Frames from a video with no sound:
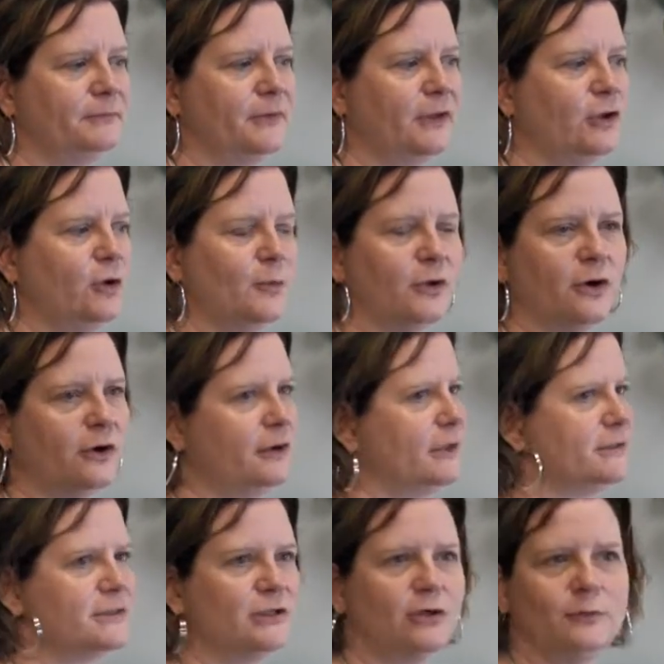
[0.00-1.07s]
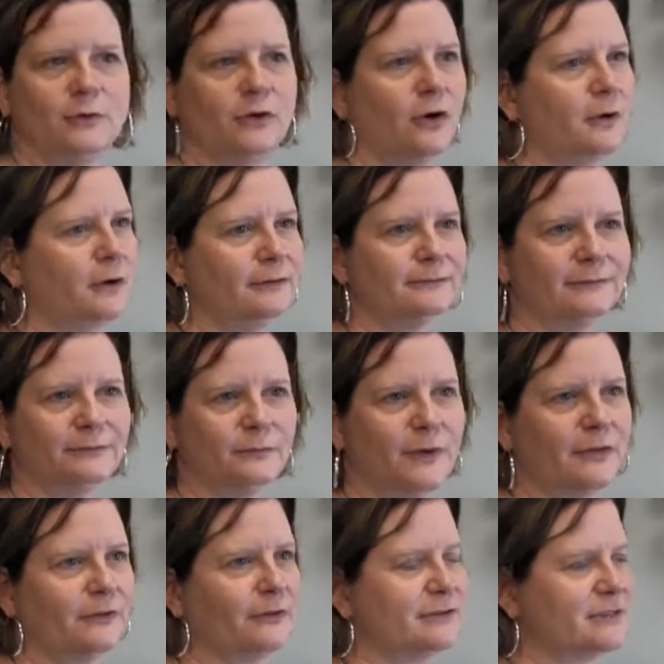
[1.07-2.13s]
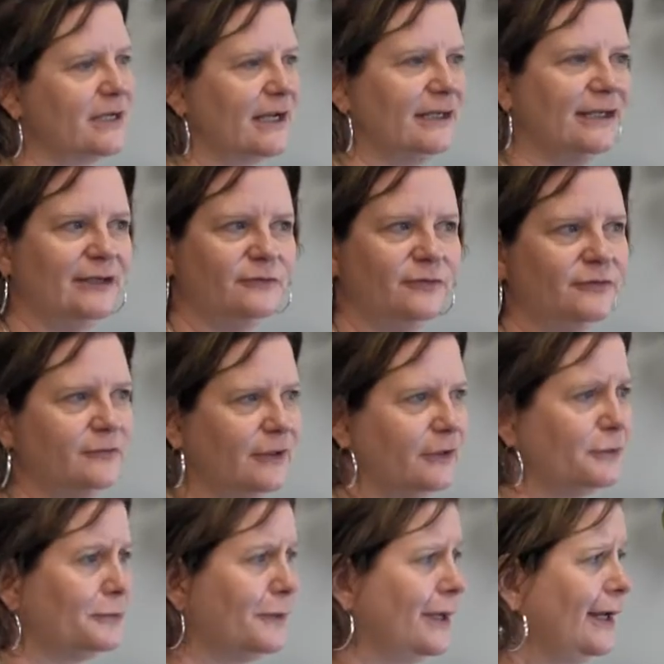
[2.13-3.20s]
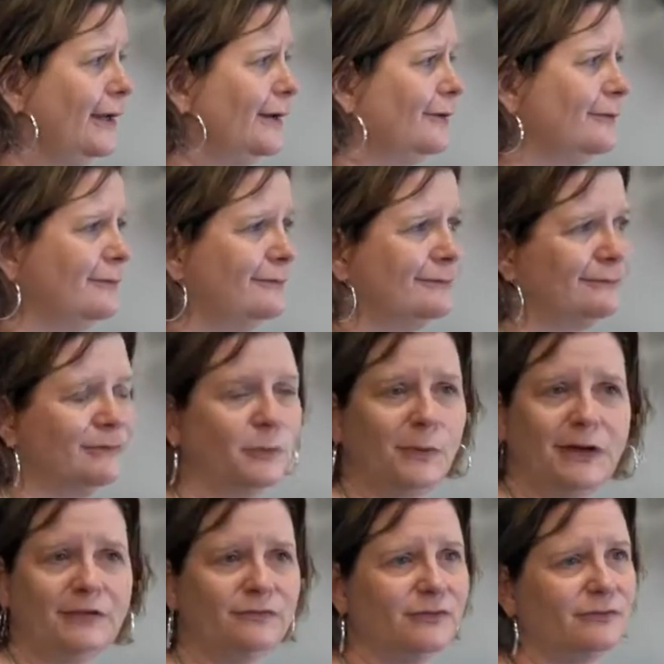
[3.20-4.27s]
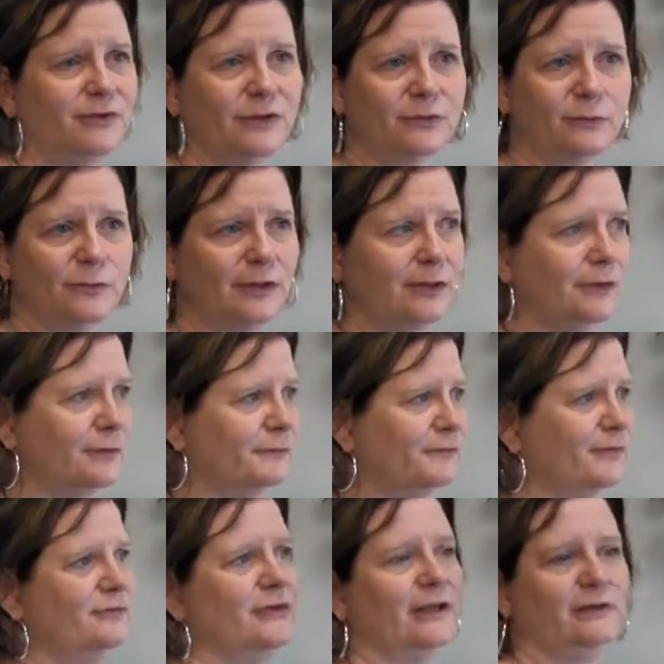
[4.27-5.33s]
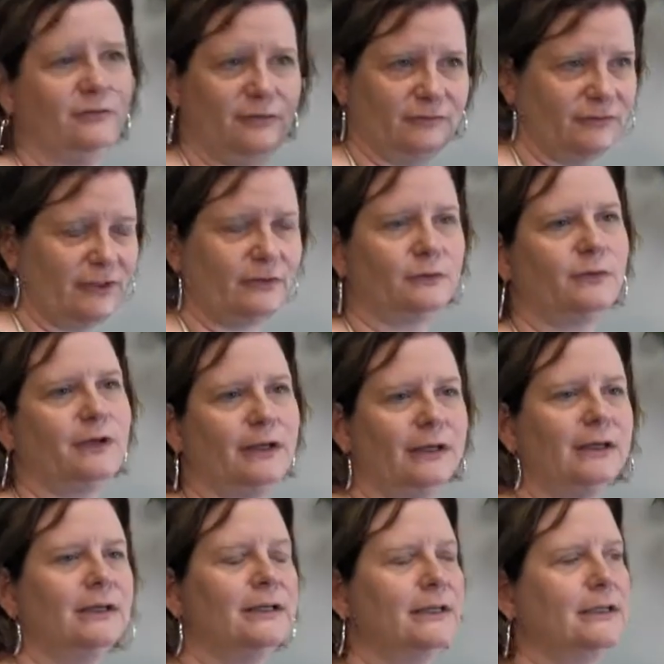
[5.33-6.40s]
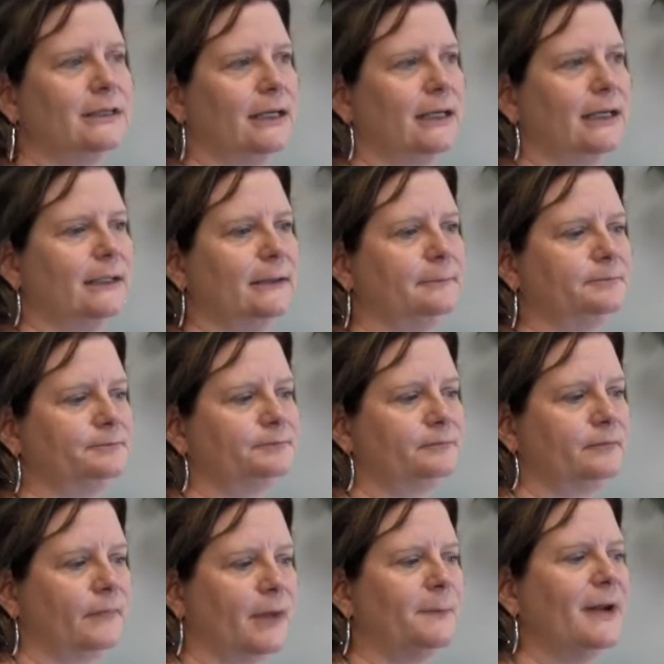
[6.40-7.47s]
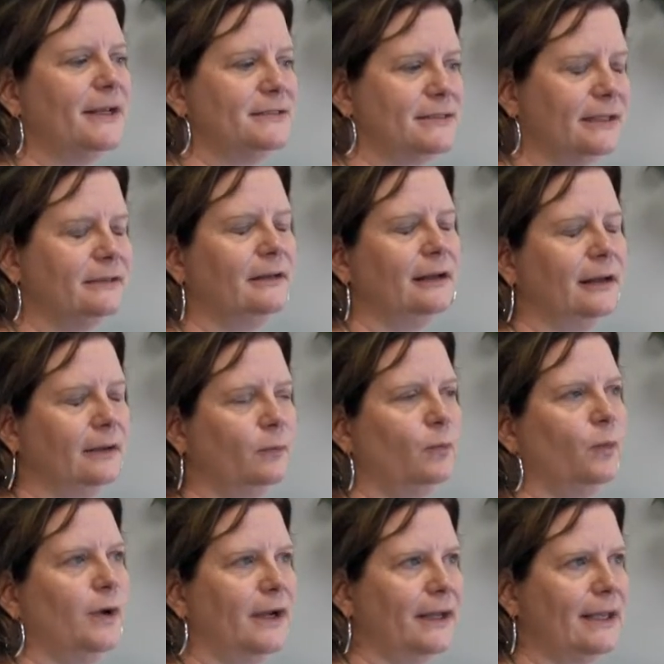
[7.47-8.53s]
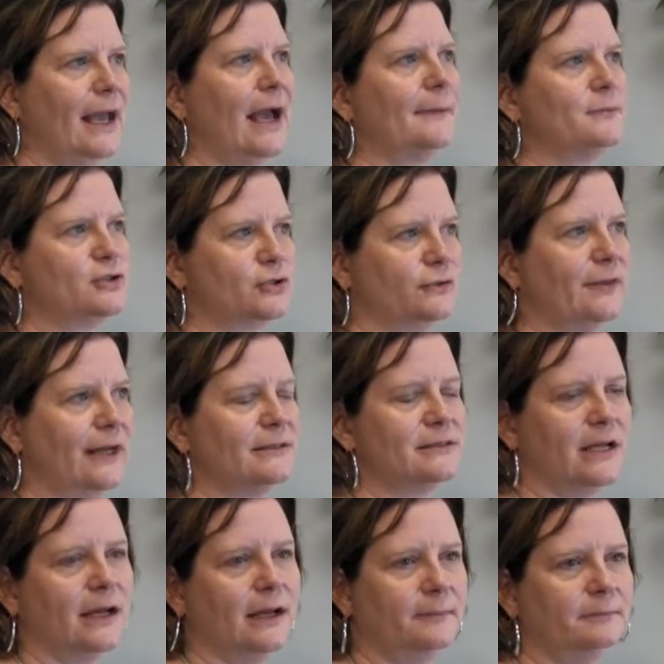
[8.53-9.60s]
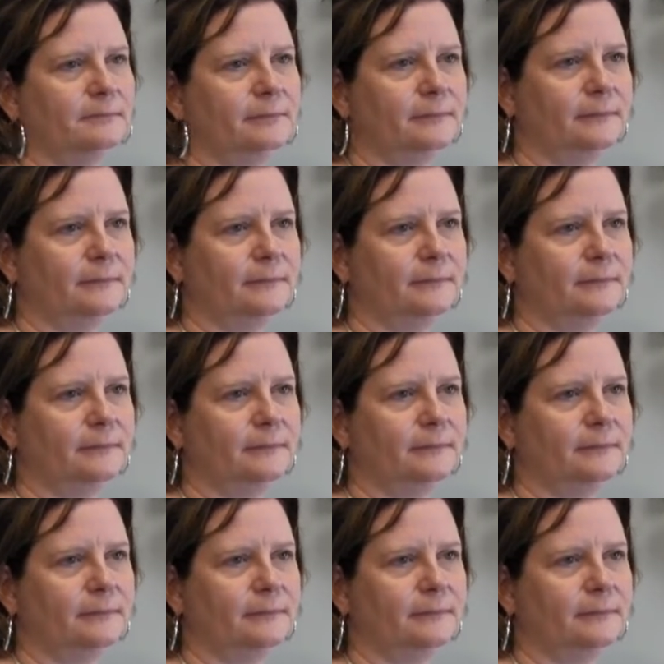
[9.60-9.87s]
the human heart is the human heart, whether it's 1953 or 2053 or 1553. Um, but I did uh, want to capture that time